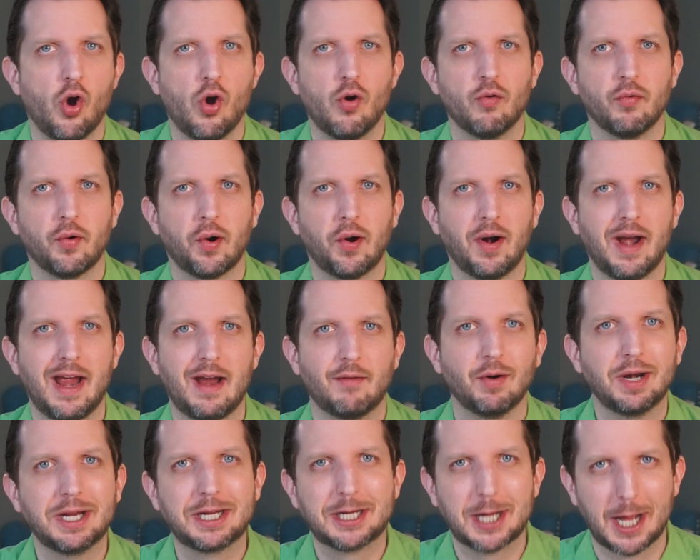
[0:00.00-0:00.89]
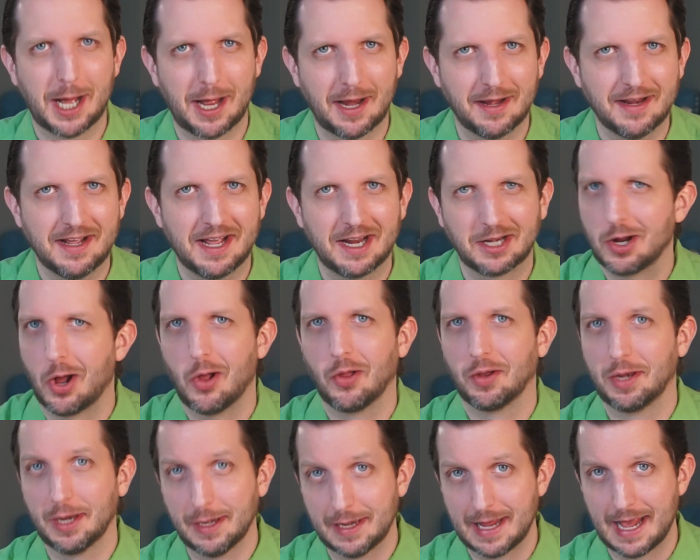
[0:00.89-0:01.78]
over every cut and call
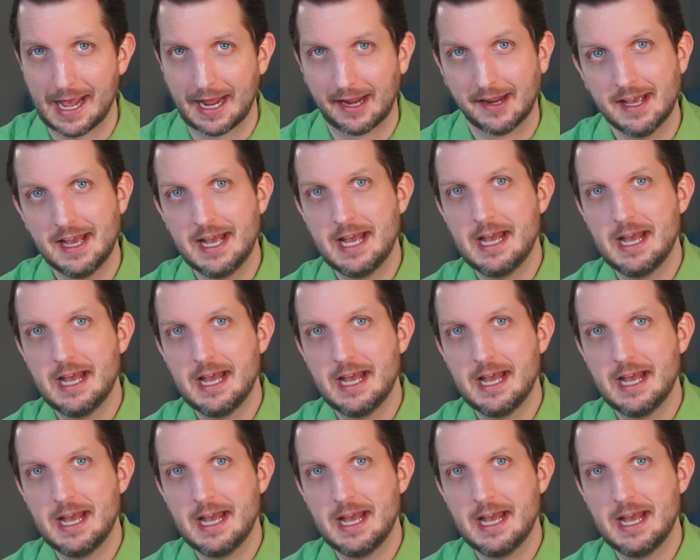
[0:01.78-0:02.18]
it a day.